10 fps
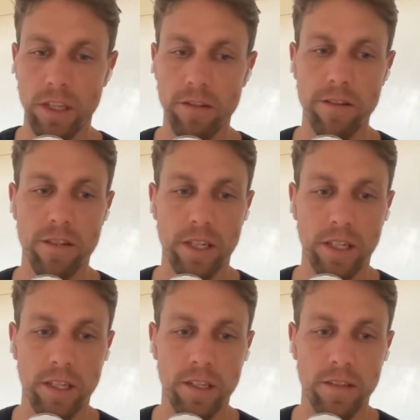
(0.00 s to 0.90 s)

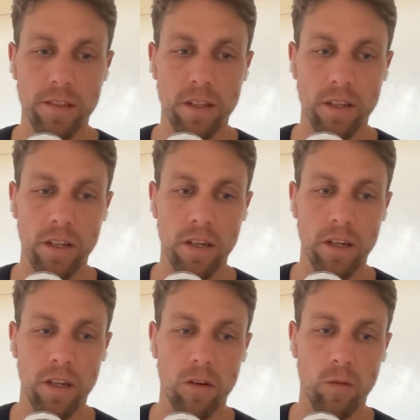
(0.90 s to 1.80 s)
interesting is
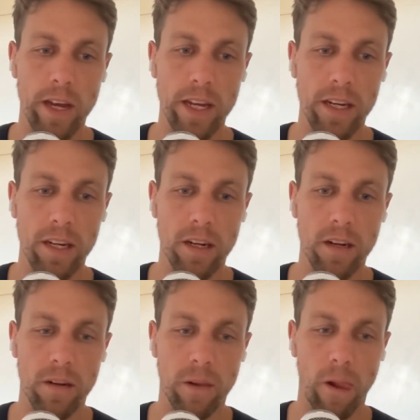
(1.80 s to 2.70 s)
when,
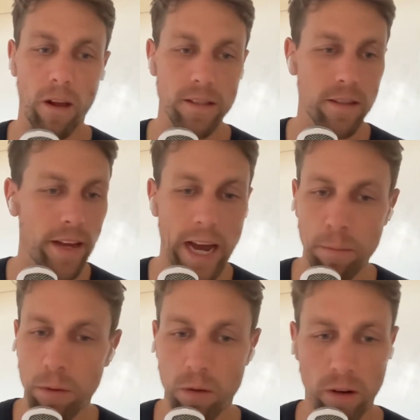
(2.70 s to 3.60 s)
let's say,
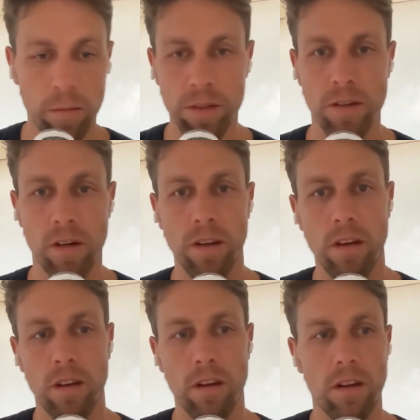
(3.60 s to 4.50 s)
Apple or
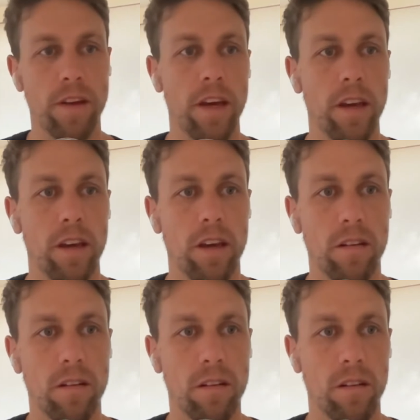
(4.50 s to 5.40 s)
Amazon, they
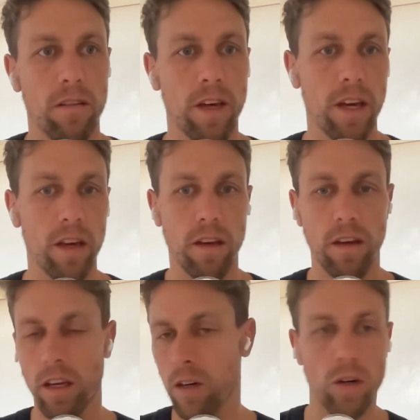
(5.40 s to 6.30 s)

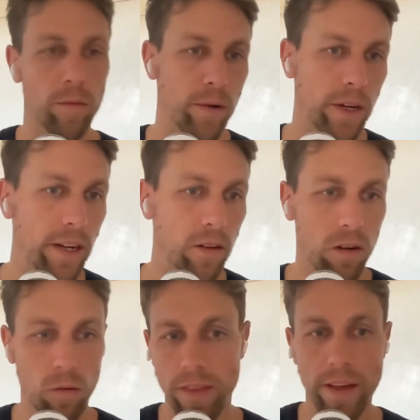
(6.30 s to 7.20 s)
incorporate,
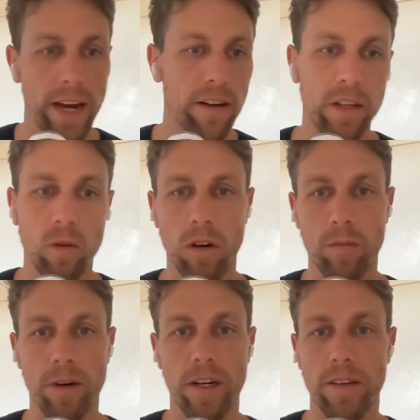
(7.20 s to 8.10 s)
or when they have
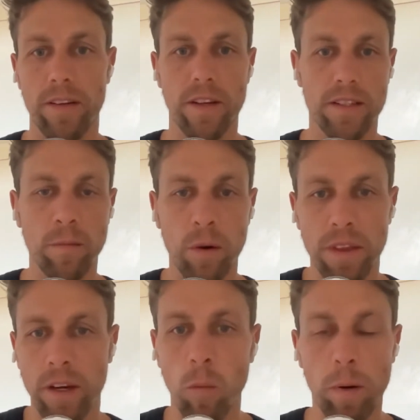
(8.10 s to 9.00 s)
incorporated, then at some point
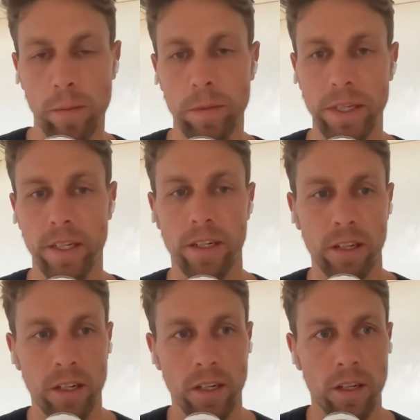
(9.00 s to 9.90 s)
they go public.
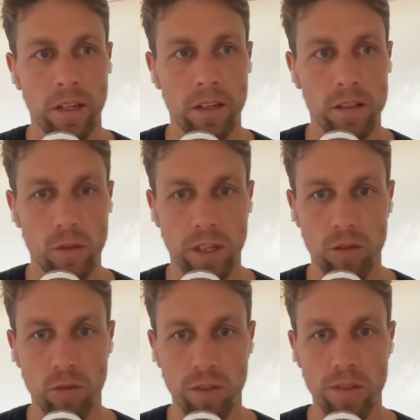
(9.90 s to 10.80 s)
So they
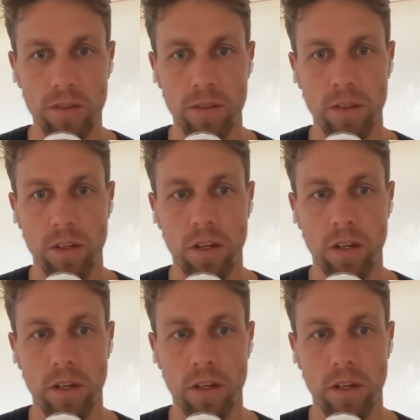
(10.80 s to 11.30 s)
do this